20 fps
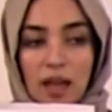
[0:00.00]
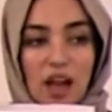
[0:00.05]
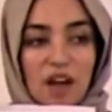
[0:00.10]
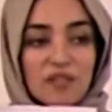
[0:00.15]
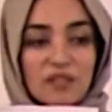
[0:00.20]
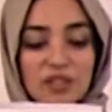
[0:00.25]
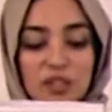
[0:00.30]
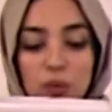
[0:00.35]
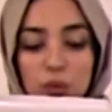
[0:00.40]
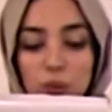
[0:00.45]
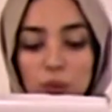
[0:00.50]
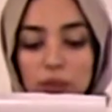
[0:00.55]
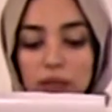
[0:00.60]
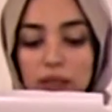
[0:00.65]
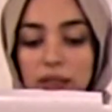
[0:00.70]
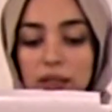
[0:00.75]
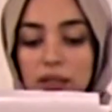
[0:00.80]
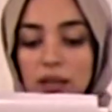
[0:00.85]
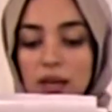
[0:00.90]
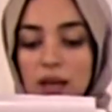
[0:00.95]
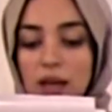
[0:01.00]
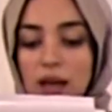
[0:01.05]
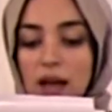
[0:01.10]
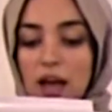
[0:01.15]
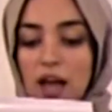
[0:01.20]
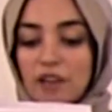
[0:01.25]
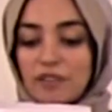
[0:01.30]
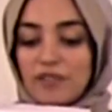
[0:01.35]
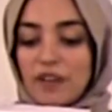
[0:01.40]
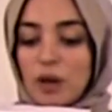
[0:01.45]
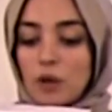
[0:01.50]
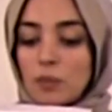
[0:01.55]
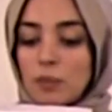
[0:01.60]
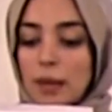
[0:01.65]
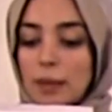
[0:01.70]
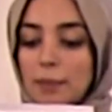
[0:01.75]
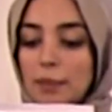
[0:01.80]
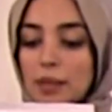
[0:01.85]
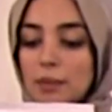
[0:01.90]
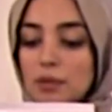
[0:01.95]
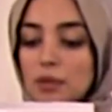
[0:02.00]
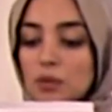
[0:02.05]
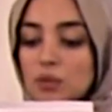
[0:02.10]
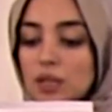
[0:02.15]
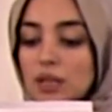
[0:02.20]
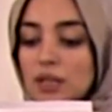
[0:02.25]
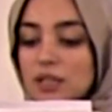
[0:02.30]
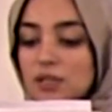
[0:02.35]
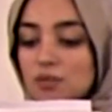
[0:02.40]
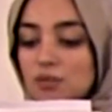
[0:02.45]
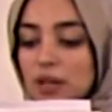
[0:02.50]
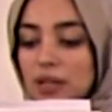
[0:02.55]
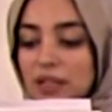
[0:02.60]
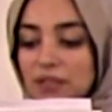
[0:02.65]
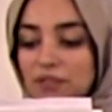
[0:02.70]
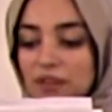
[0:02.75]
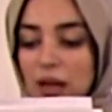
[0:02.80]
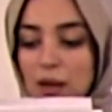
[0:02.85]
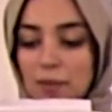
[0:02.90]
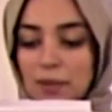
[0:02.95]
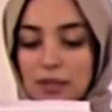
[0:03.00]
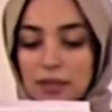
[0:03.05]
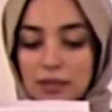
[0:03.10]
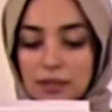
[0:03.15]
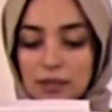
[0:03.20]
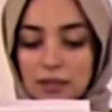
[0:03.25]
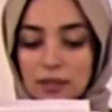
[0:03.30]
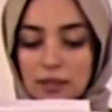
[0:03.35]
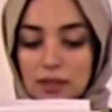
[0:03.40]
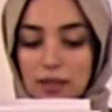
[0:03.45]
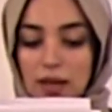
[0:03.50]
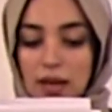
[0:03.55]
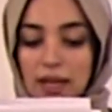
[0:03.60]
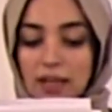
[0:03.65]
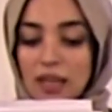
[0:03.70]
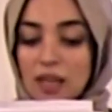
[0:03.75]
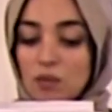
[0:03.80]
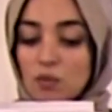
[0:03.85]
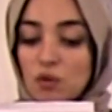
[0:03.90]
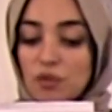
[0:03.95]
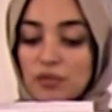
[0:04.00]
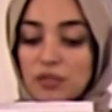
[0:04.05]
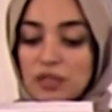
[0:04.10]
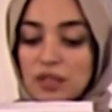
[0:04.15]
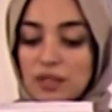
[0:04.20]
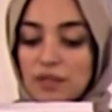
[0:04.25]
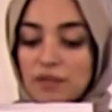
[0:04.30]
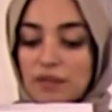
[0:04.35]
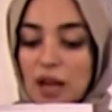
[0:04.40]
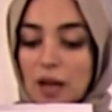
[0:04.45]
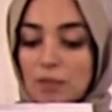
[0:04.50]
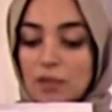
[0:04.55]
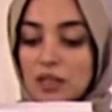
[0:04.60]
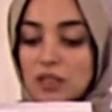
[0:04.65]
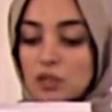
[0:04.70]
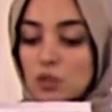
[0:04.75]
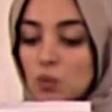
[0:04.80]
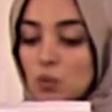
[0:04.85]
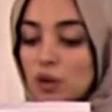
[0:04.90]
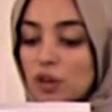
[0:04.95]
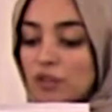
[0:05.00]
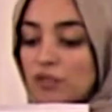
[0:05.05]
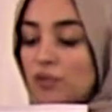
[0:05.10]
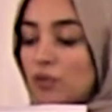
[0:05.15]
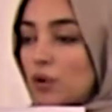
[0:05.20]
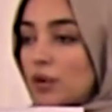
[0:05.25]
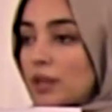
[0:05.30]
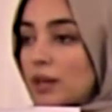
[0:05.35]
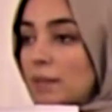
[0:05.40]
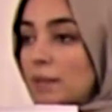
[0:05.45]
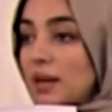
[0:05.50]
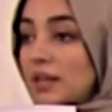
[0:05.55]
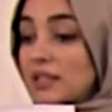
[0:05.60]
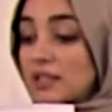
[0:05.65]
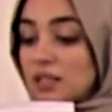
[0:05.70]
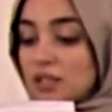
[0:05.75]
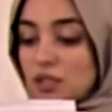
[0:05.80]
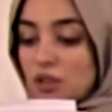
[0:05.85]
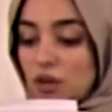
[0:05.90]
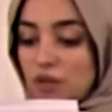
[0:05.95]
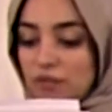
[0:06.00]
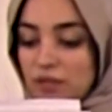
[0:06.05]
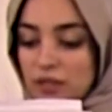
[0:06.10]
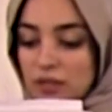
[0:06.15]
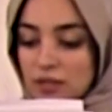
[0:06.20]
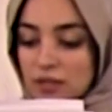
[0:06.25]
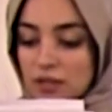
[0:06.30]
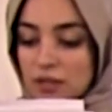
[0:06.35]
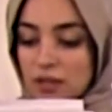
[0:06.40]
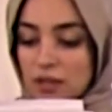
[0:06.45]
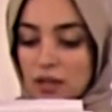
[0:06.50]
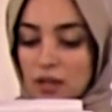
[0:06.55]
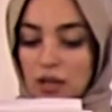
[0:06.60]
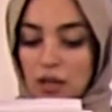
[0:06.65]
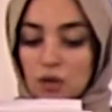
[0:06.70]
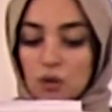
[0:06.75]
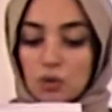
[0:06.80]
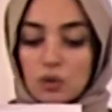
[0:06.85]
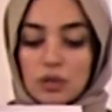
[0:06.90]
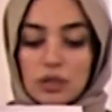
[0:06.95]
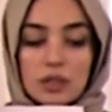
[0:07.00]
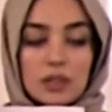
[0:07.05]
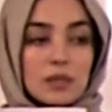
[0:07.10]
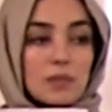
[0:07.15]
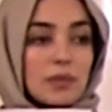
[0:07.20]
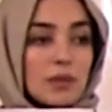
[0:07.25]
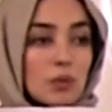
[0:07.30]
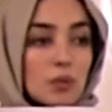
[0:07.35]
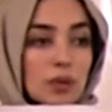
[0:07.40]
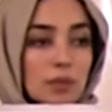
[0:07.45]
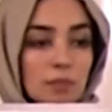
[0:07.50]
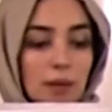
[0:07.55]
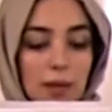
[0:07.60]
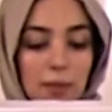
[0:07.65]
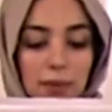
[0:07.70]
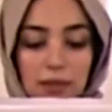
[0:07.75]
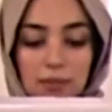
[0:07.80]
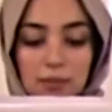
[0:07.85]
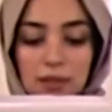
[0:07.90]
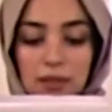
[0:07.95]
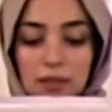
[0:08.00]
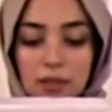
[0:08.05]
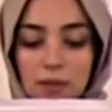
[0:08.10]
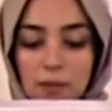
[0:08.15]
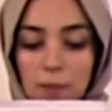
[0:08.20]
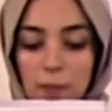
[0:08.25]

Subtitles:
After a week, I found my baby with an Israeli family. I came over to the family to work for them as a servant in order to be with my baby.